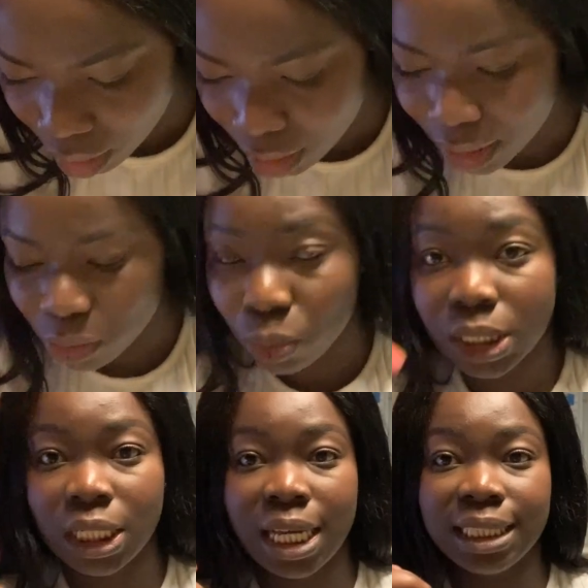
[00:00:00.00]
There's
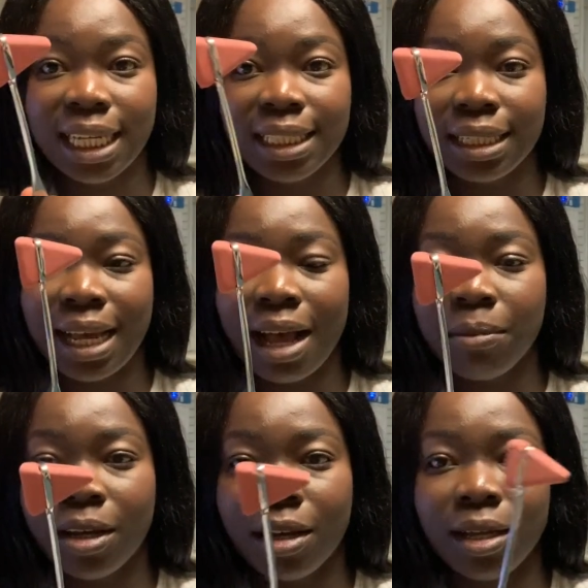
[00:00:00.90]
also a tendon
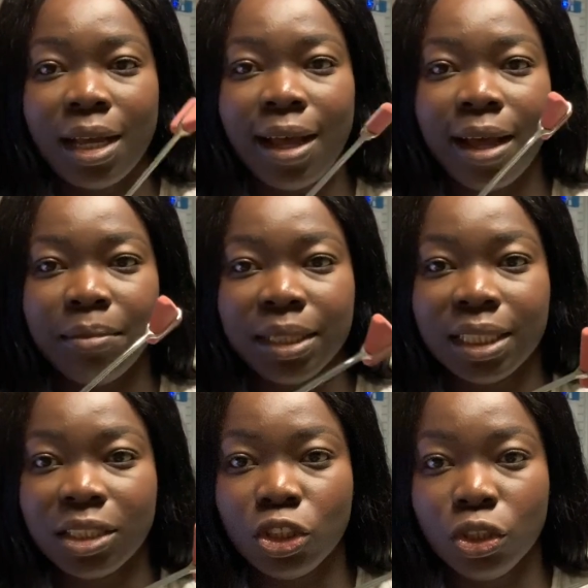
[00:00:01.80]
hammer, and
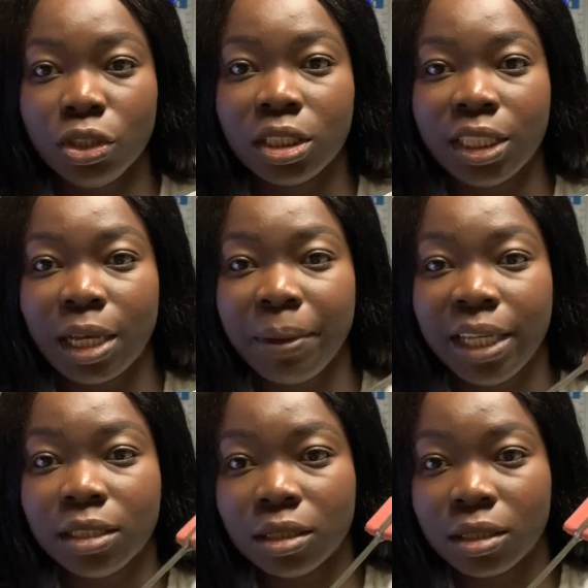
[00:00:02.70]
this is used to check
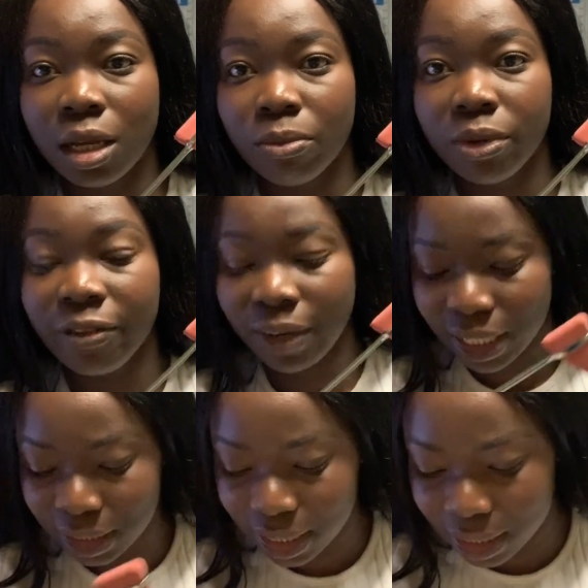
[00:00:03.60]
patients'
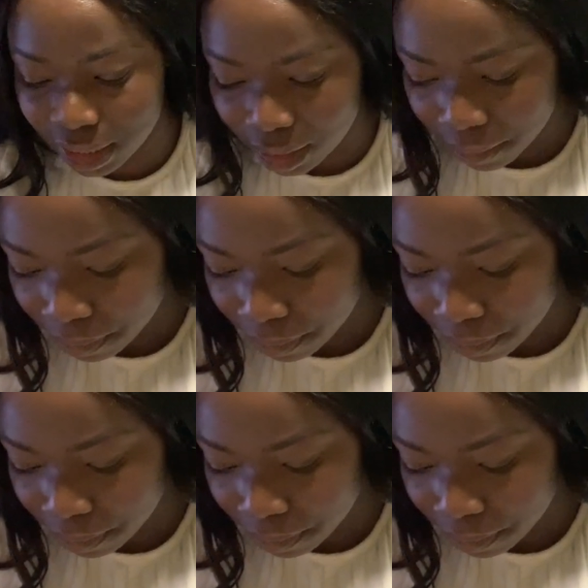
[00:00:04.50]
reflexes.